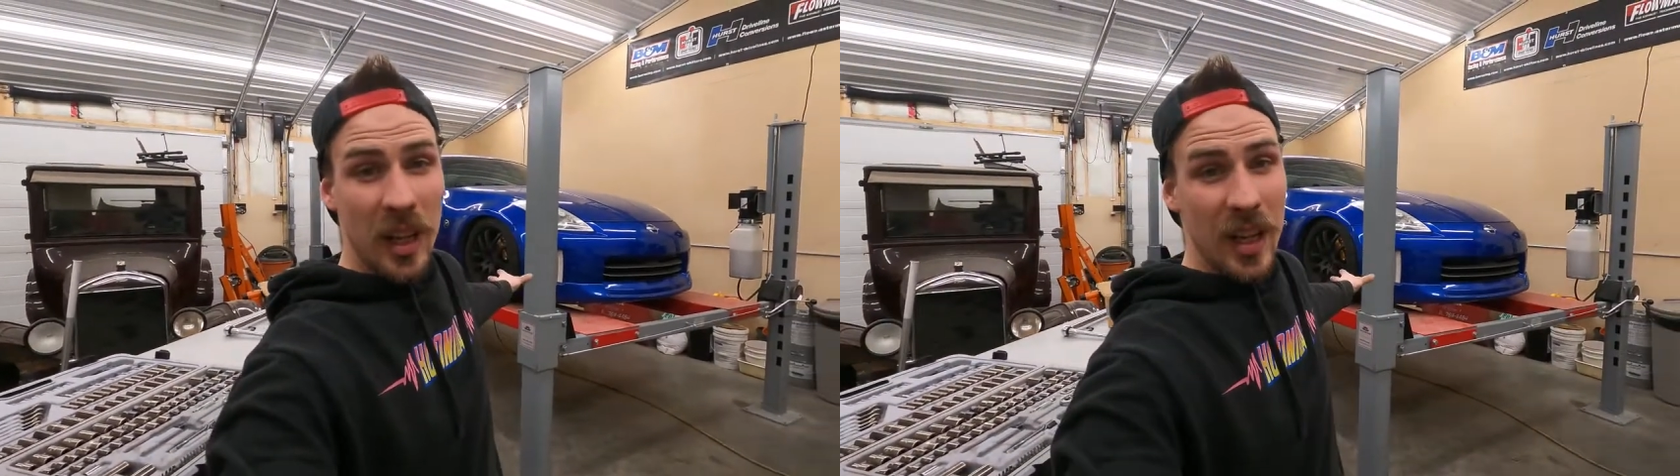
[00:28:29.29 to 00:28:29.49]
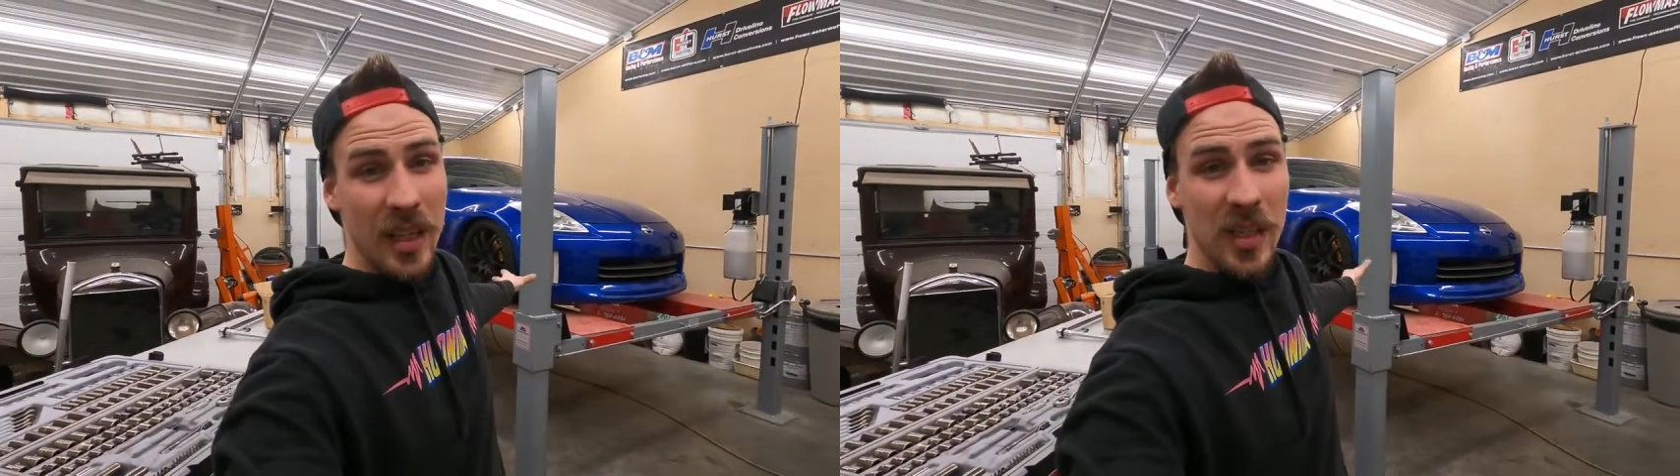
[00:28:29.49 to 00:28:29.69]

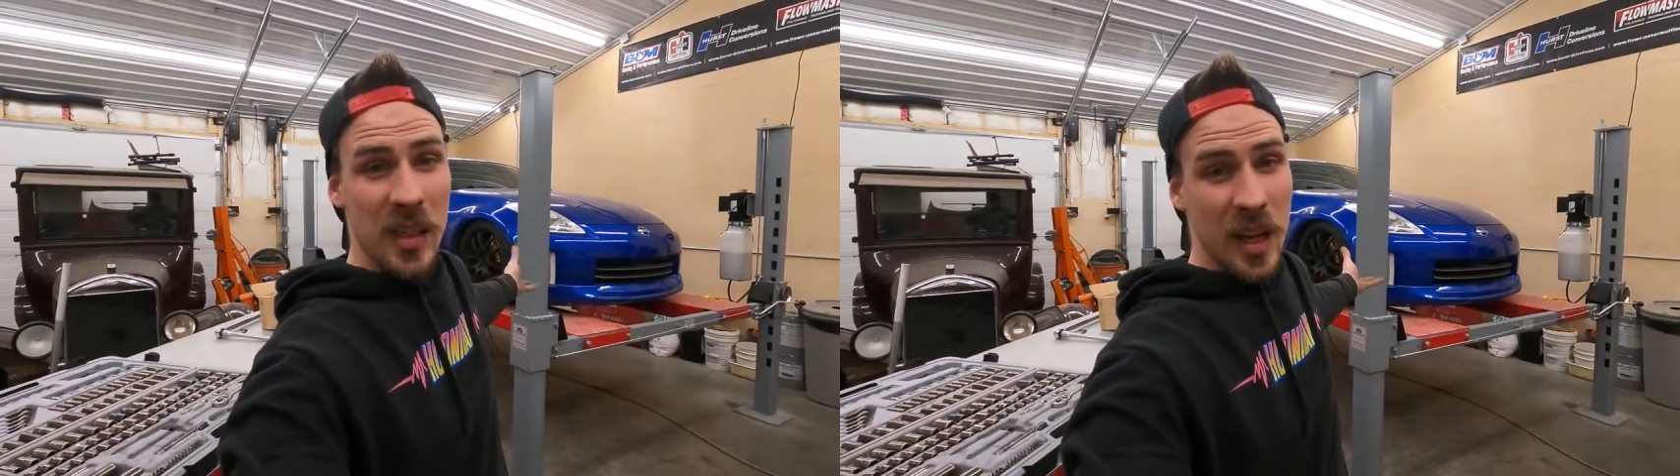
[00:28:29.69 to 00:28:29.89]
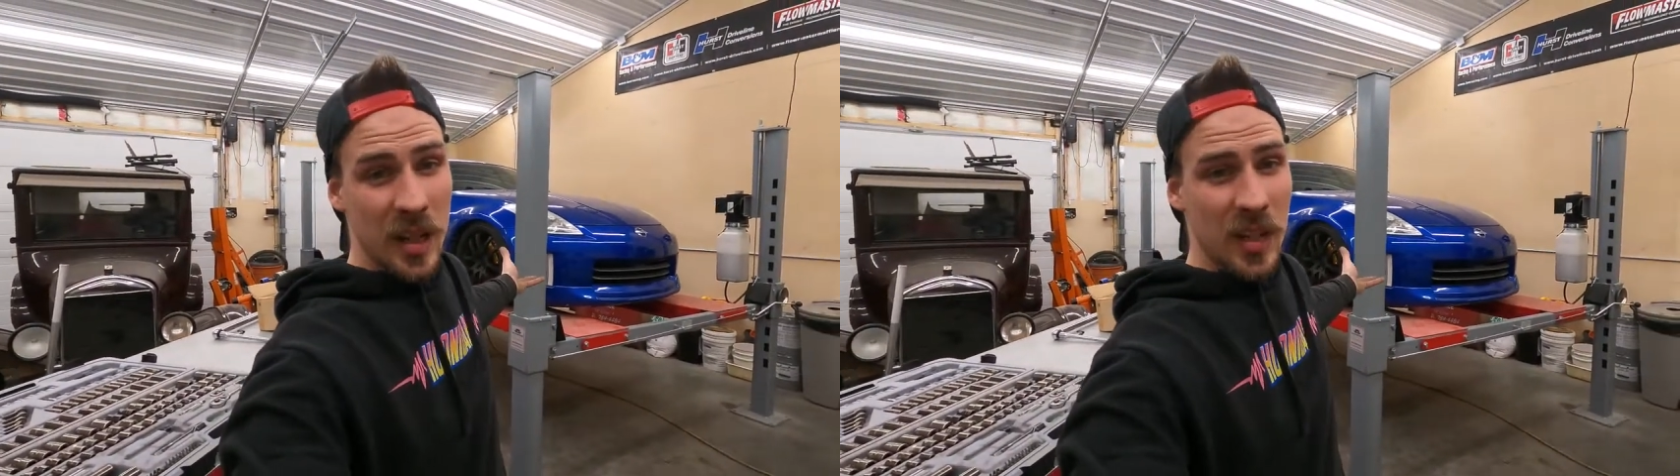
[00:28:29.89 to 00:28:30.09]
it is the
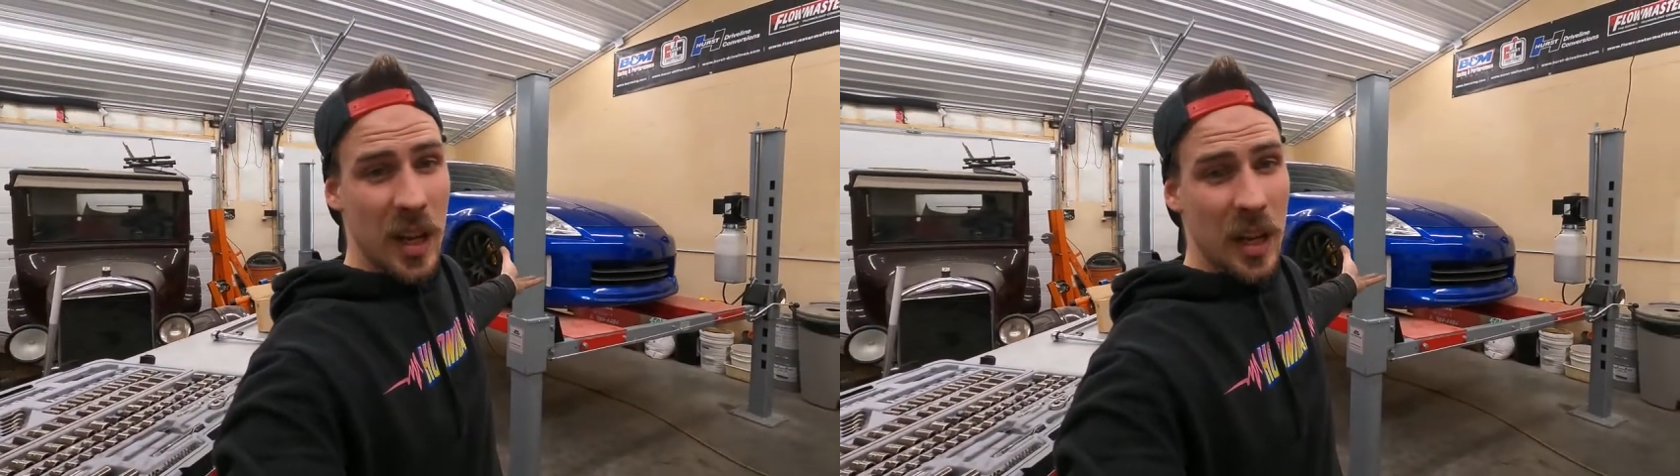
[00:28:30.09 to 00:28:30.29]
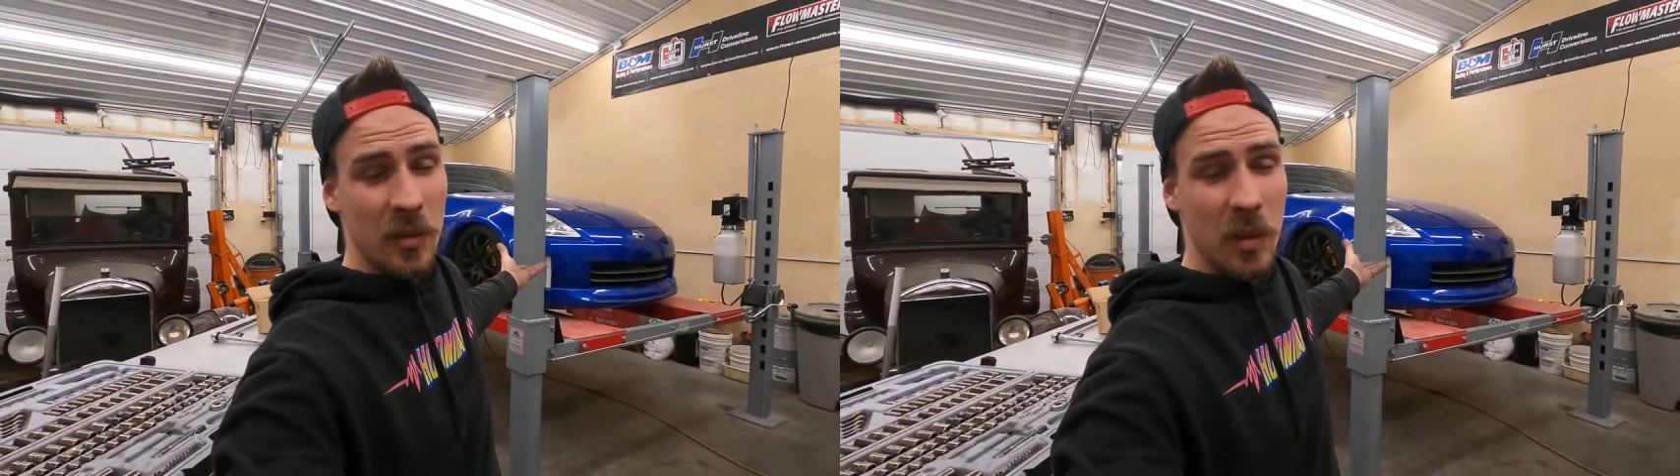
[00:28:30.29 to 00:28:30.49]
next
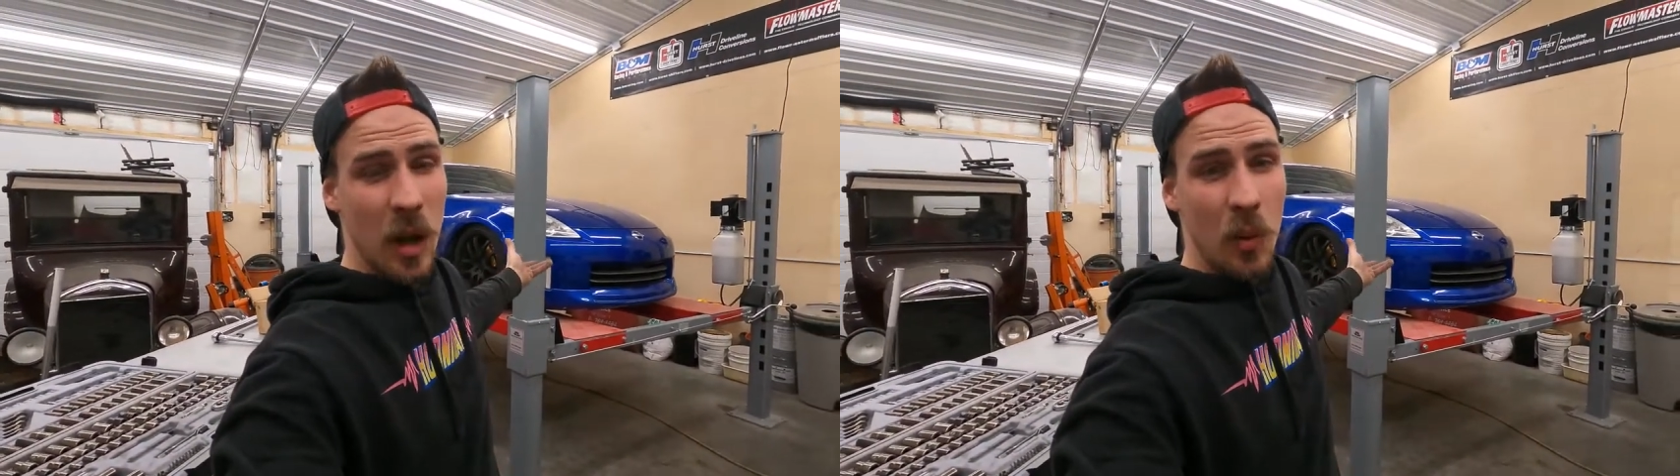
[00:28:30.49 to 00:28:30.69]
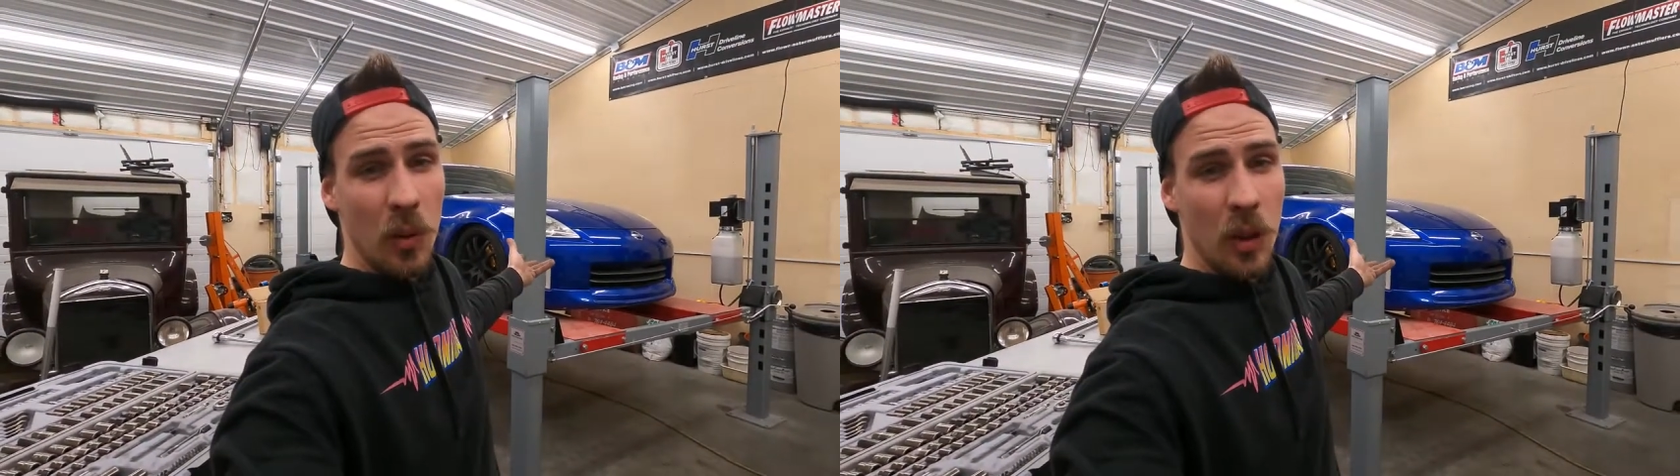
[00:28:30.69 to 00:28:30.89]
day.
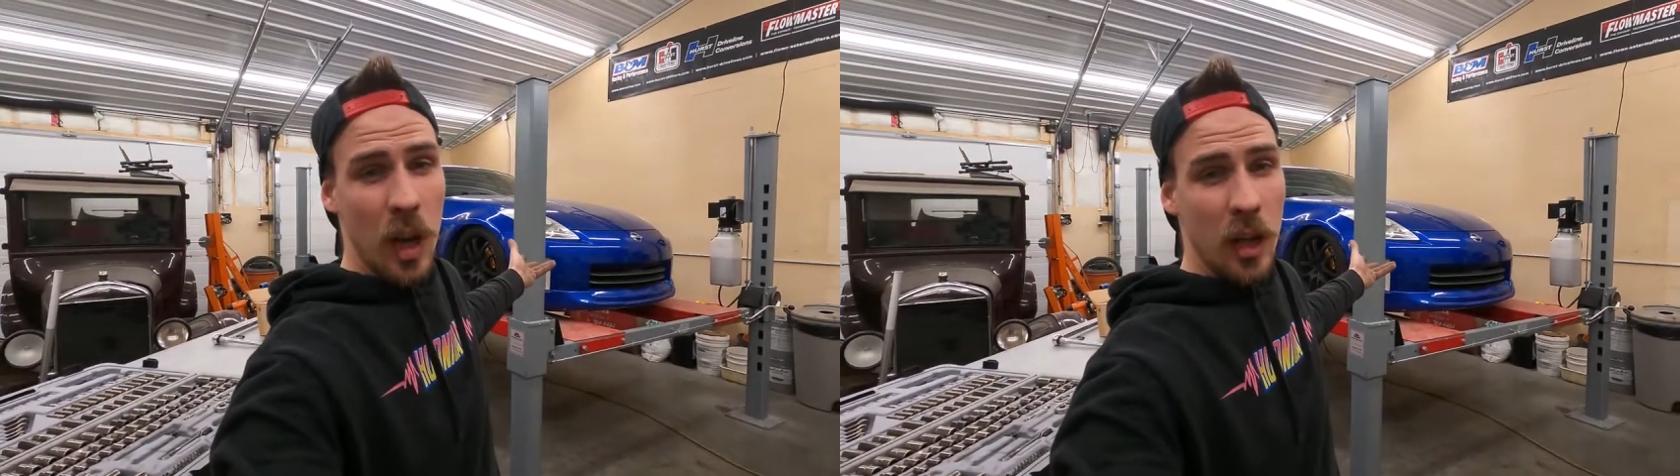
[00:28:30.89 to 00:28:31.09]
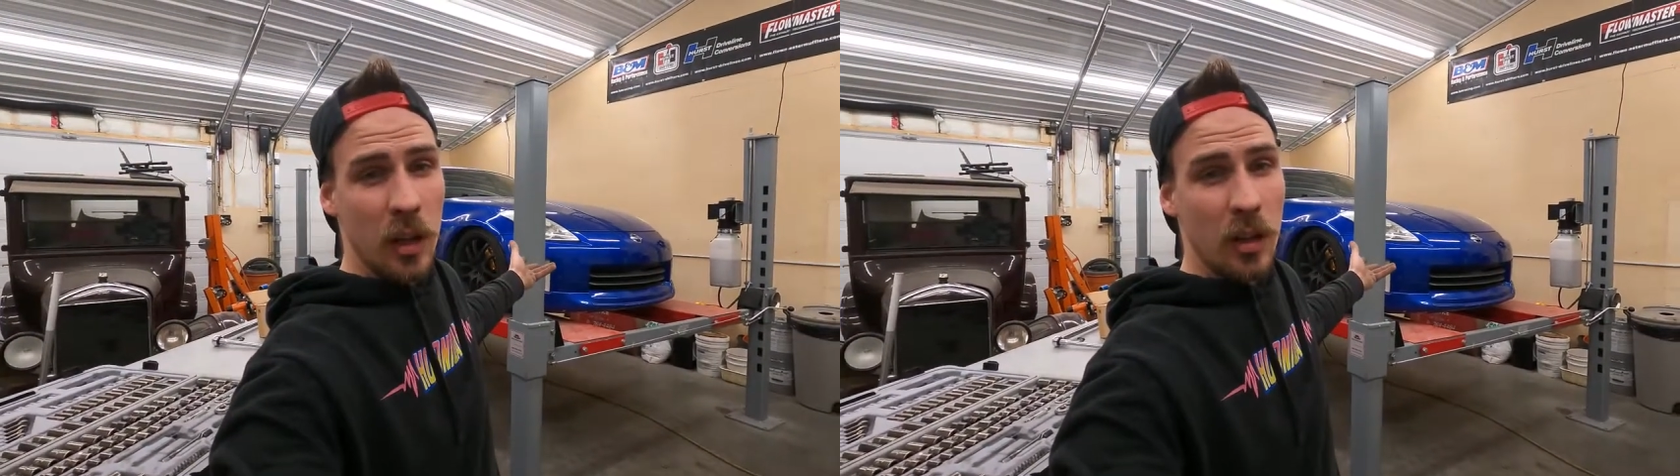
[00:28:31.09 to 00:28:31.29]
I won't
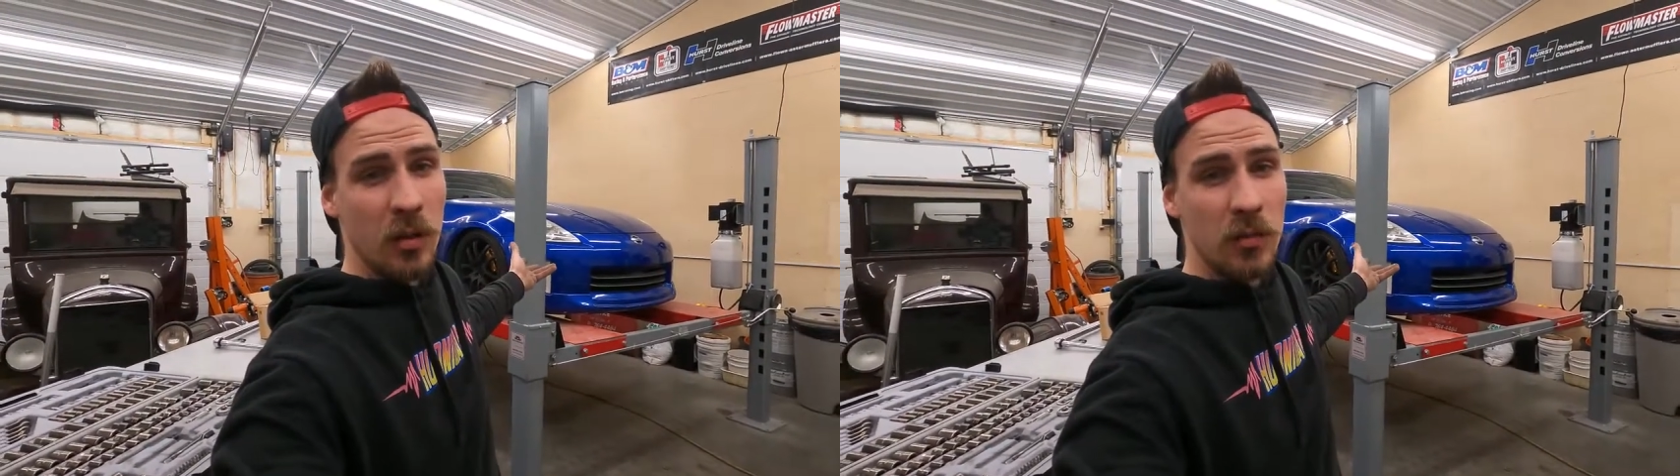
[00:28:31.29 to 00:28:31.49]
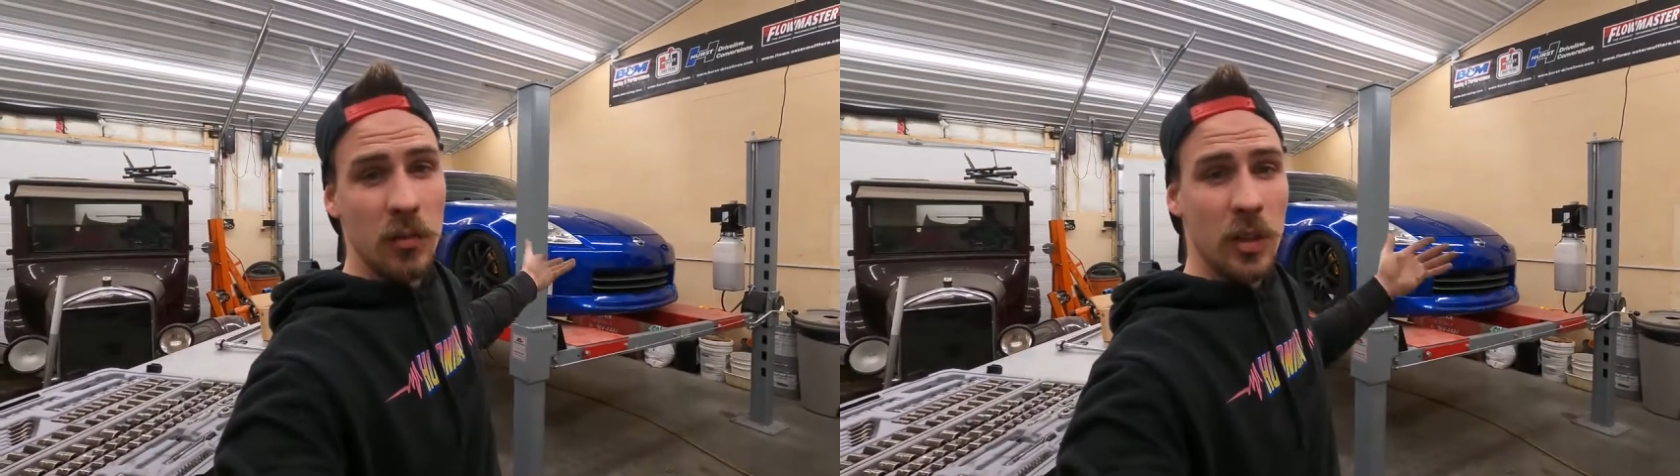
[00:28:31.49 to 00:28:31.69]
lie to you.